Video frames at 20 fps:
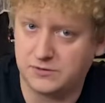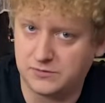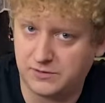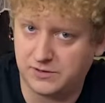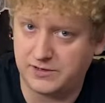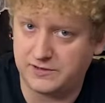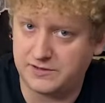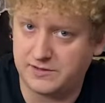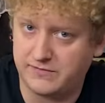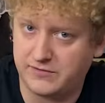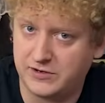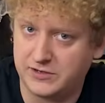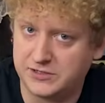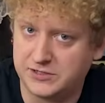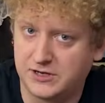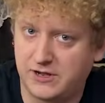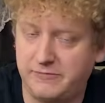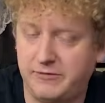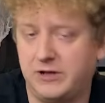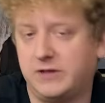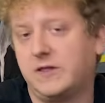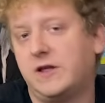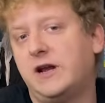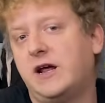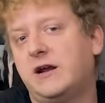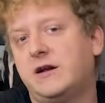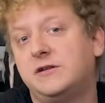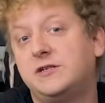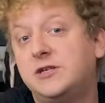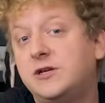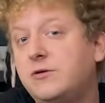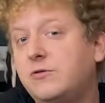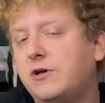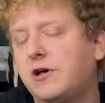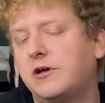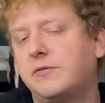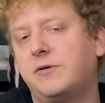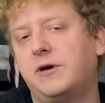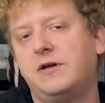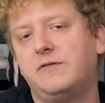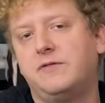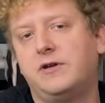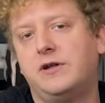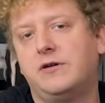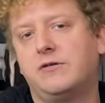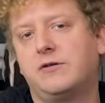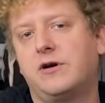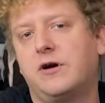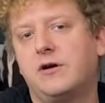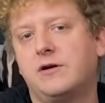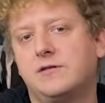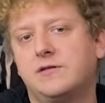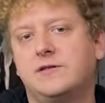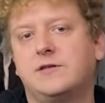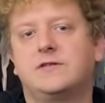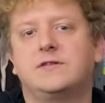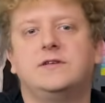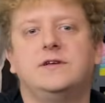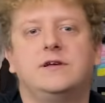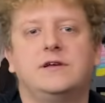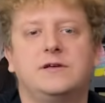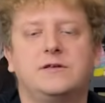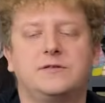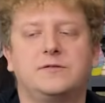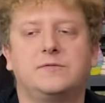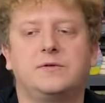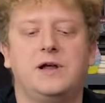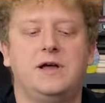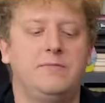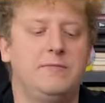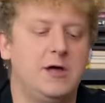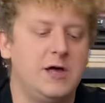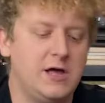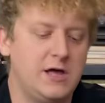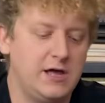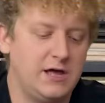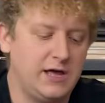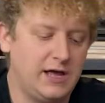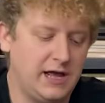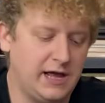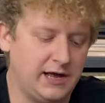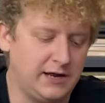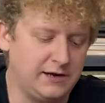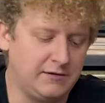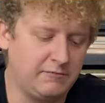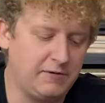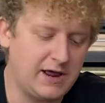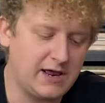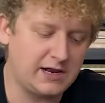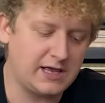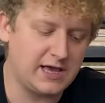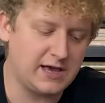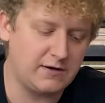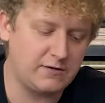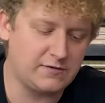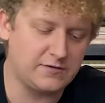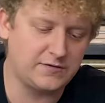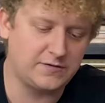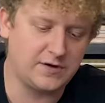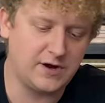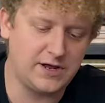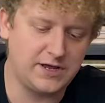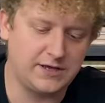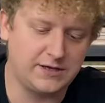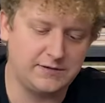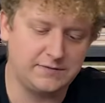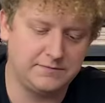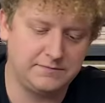27-inch iMac that had a 2 gigabyte video card and 16 gigs of RAM, and it ran Counter-Strike